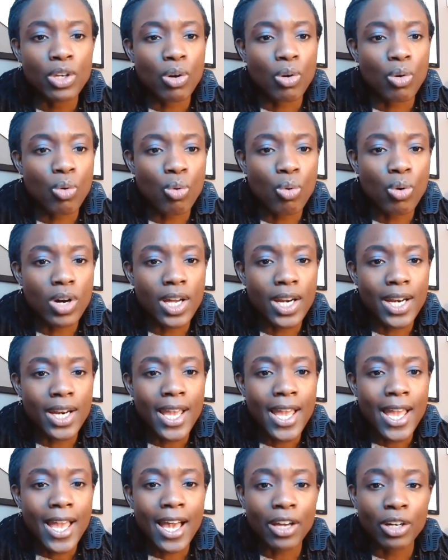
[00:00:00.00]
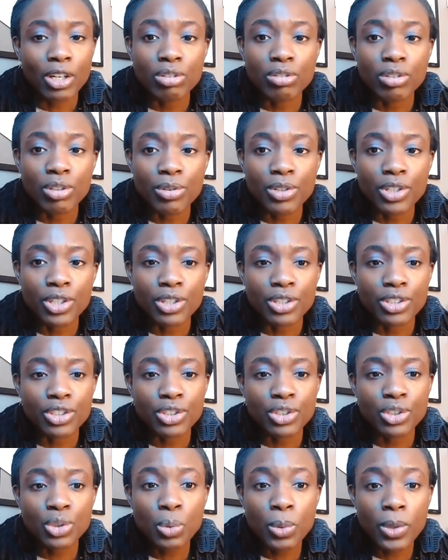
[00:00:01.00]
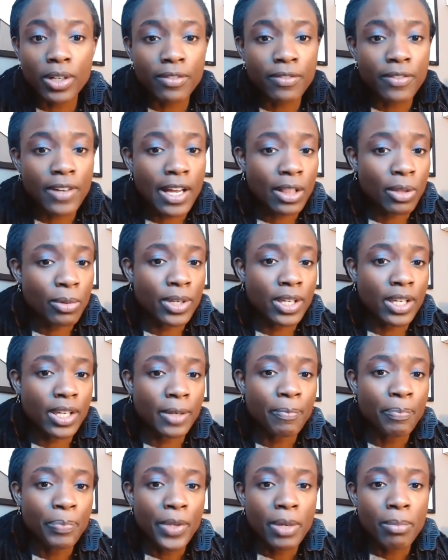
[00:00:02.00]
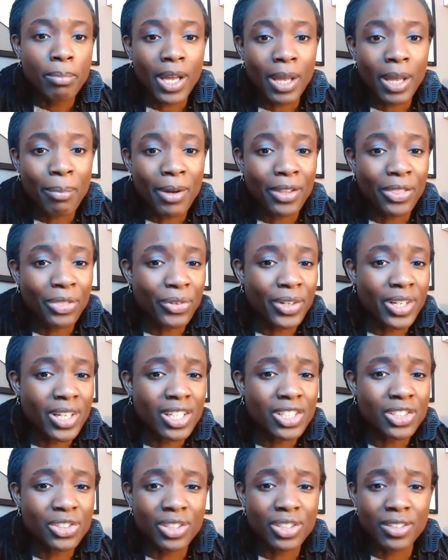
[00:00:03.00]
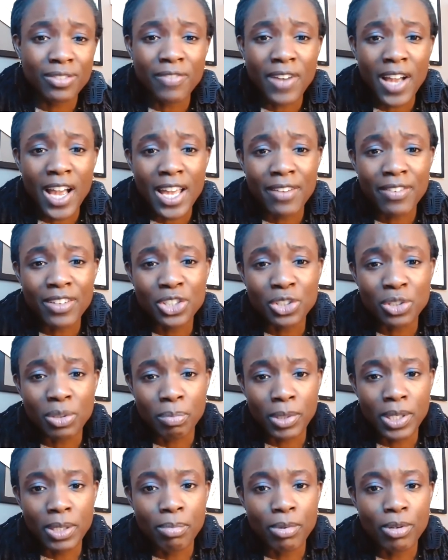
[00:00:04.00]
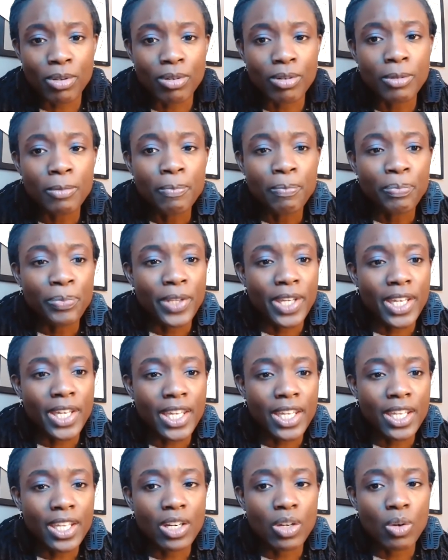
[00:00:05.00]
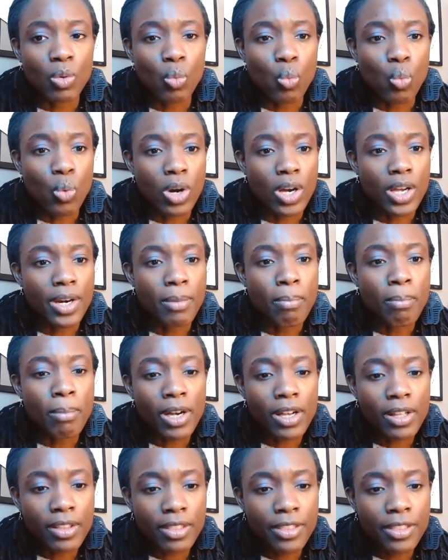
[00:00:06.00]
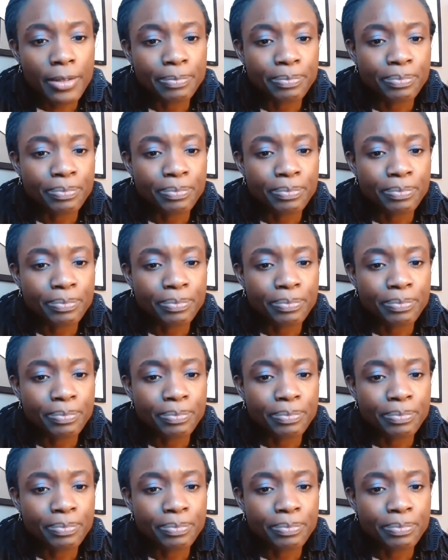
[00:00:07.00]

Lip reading: on how to grow your Twitter following by about 300 to 500 people in 1 month.